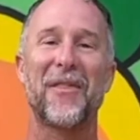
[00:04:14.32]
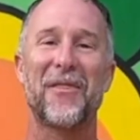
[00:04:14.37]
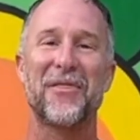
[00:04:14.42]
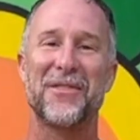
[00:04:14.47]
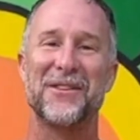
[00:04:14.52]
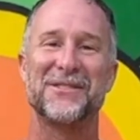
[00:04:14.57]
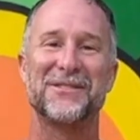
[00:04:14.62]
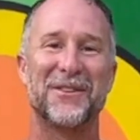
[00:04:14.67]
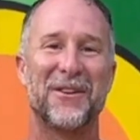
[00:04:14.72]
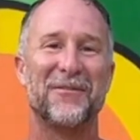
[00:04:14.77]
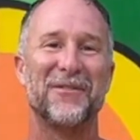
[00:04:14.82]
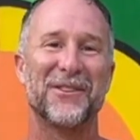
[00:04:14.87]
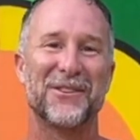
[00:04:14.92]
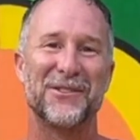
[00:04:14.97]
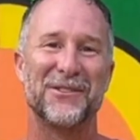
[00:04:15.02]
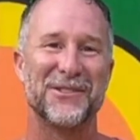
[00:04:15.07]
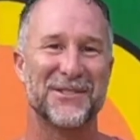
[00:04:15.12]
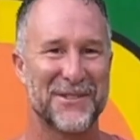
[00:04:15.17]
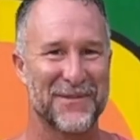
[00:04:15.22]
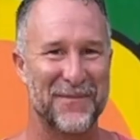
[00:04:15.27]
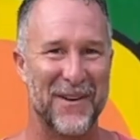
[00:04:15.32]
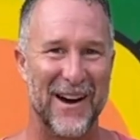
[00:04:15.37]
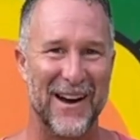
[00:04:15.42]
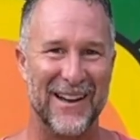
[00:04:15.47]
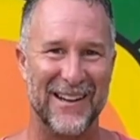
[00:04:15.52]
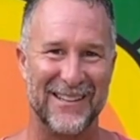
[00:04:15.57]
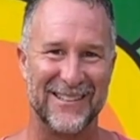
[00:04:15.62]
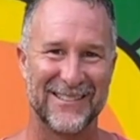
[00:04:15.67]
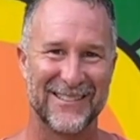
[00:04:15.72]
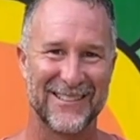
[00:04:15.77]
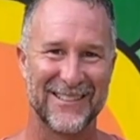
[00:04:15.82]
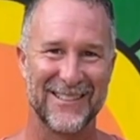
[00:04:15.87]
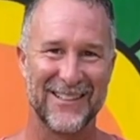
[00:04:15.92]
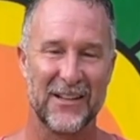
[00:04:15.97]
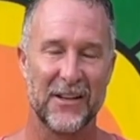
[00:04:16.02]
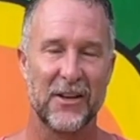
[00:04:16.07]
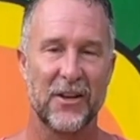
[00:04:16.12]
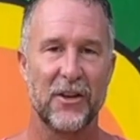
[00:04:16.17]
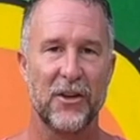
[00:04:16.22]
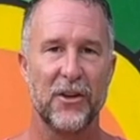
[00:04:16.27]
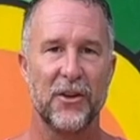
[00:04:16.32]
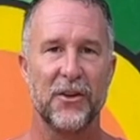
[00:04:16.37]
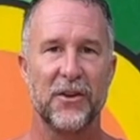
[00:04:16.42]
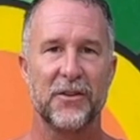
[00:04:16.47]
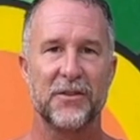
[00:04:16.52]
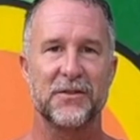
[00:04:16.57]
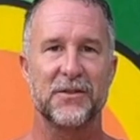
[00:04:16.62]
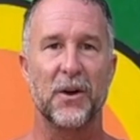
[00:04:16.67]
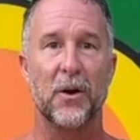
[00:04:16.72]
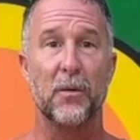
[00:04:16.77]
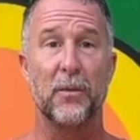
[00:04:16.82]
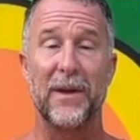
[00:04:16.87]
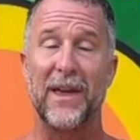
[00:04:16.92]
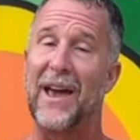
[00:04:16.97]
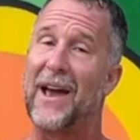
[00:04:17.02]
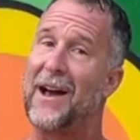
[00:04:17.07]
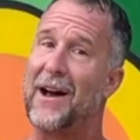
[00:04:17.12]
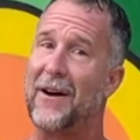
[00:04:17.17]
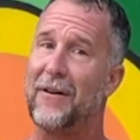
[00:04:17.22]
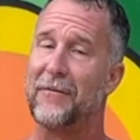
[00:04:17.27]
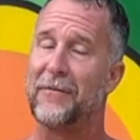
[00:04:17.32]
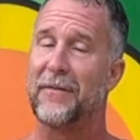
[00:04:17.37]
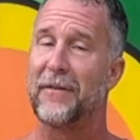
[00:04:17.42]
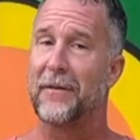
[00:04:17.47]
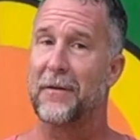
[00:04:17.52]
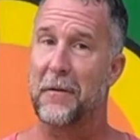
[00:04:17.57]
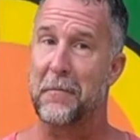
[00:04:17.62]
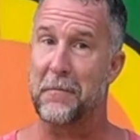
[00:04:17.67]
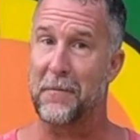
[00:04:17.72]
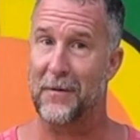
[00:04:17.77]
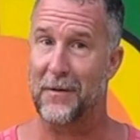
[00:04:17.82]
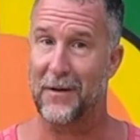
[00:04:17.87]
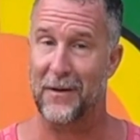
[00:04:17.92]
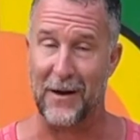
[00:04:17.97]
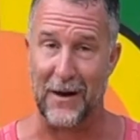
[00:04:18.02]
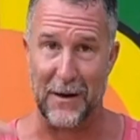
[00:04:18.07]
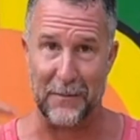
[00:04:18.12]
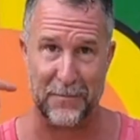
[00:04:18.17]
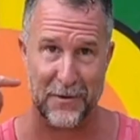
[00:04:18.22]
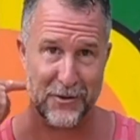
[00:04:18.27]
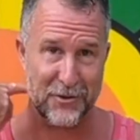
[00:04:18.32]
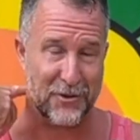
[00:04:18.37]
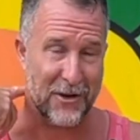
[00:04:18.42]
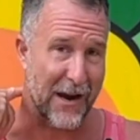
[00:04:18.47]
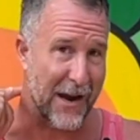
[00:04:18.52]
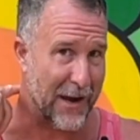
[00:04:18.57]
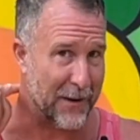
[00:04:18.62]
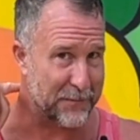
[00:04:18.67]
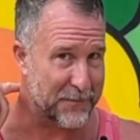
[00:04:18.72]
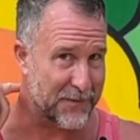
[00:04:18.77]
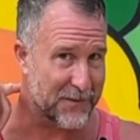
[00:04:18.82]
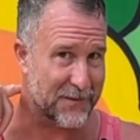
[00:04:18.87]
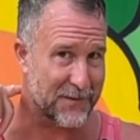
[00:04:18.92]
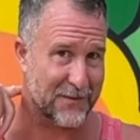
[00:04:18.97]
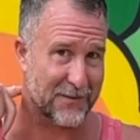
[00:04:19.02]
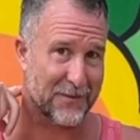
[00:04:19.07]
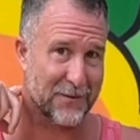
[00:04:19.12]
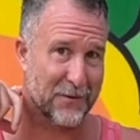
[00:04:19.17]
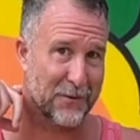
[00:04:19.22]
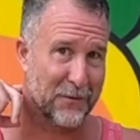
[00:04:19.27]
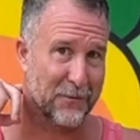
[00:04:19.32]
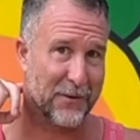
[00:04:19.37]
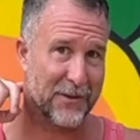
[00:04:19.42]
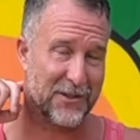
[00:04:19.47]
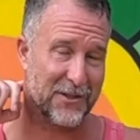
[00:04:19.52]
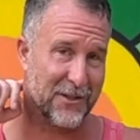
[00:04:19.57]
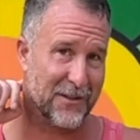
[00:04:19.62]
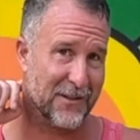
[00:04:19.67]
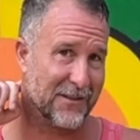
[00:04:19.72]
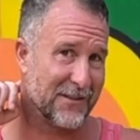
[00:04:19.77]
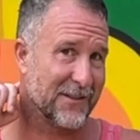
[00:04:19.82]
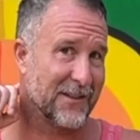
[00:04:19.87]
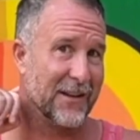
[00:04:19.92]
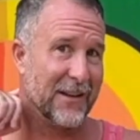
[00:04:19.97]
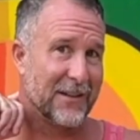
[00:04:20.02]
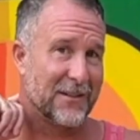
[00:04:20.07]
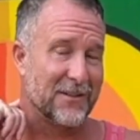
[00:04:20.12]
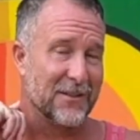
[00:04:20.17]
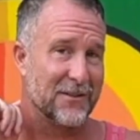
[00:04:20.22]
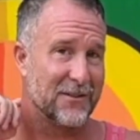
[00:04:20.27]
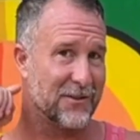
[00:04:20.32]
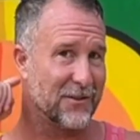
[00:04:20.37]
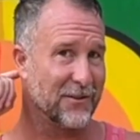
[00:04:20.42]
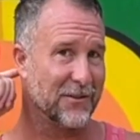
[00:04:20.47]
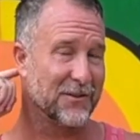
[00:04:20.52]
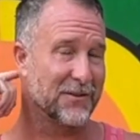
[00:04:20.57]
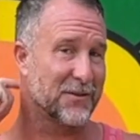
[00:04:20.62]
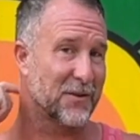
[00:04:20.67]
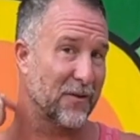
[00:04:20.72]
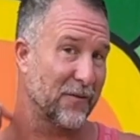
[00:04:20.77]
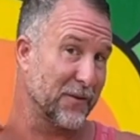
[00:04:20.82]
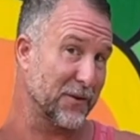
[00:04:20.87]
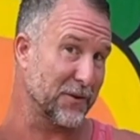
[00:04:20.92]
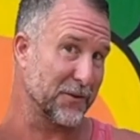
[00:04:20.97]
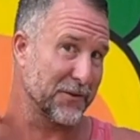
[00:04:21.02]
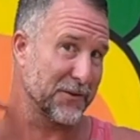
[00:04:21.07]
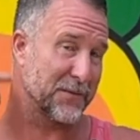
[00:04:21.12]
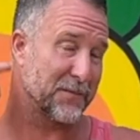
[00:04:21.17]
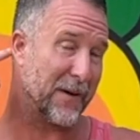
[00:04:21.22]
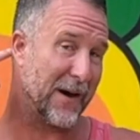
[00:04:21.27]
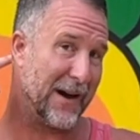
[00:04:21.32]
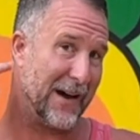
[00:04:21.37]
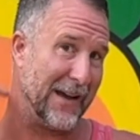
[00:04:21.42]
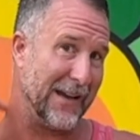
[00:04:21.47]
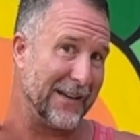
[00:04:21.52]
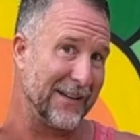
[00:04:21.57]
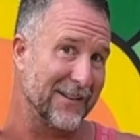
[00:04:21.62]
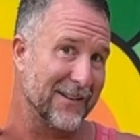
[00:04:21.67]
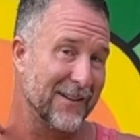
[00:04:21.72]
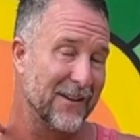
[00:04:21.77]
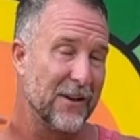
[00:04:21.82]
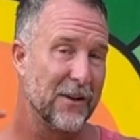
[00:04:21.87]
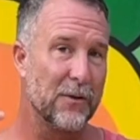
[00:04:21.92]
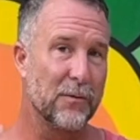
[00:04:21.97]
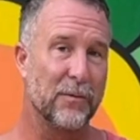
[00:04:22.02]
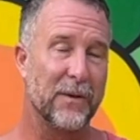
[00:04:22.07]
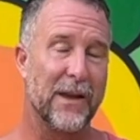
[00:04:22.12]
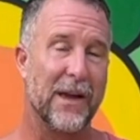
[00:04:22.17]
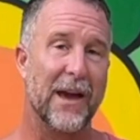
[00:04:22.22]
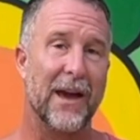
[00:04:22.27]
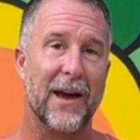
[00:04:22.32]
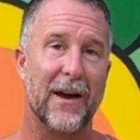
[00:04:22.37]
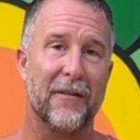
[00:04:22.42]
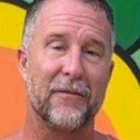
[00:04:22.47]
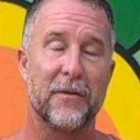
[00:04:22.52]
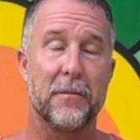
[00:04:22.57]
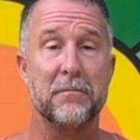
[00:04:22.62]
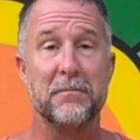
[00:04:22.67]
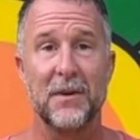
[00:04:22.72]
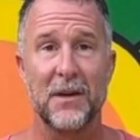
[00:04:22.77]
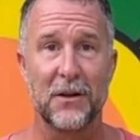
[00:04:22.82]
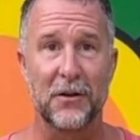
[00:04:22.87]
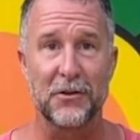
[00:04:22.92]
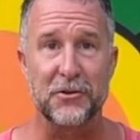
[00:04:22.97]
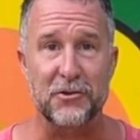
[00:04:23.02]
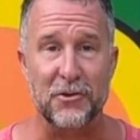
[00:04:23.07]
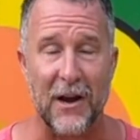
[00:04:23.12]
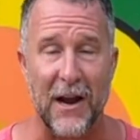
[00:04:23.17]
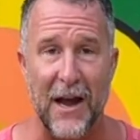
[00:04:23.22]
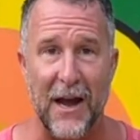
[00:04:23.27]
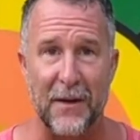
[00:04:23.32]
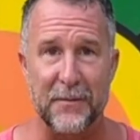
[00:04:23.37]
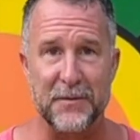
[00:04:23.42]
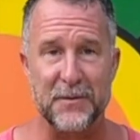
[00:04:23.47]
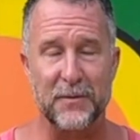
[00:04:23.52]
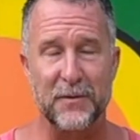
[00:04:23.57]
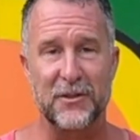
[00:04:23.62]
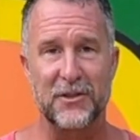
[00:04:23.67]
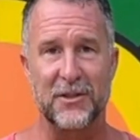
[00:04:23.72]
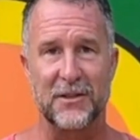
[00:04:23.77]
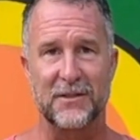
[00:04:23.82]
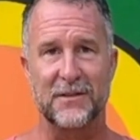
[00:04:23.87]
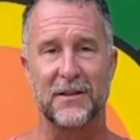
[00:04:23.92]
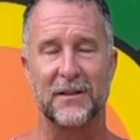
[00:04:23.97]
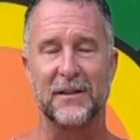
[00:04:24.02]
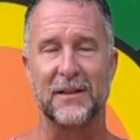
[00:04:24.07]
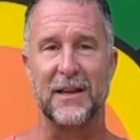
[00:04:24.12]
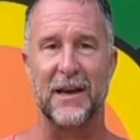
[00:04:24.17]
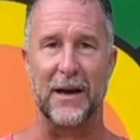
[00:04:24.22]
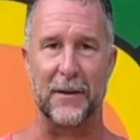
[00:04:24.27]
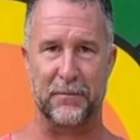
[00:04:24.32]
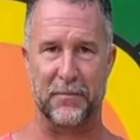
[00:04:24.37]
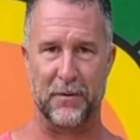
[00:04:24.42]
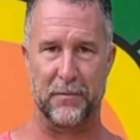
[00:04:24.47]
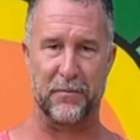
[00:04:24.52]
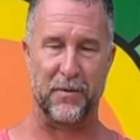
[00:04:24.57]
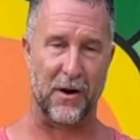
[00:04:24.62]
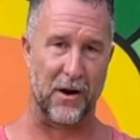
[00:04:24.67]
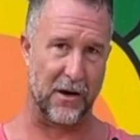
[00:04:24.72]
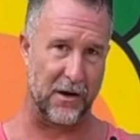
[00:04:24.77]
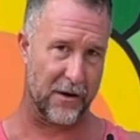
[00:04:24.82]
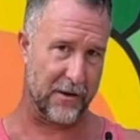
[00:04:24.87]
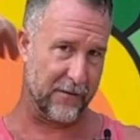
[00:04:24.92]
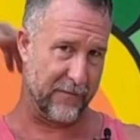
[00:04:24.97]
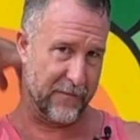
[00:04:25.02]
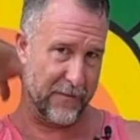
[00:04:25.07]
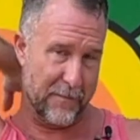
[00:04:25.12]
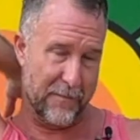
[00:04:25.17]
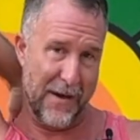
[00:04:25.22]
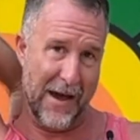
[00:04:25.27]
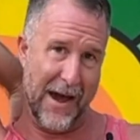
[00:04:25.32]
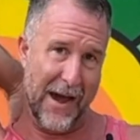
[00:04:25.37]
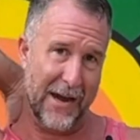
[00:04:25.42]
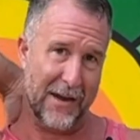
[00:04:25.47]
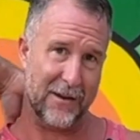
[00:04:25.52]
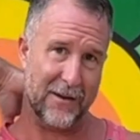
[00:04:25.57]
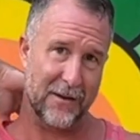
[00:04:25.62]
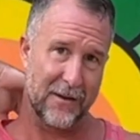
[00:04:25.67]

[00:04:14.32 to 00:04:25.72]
the cervical spine. So we have upper traps, which is connected to the cervical spine. We have the middle traps, which is in the upper part of the back.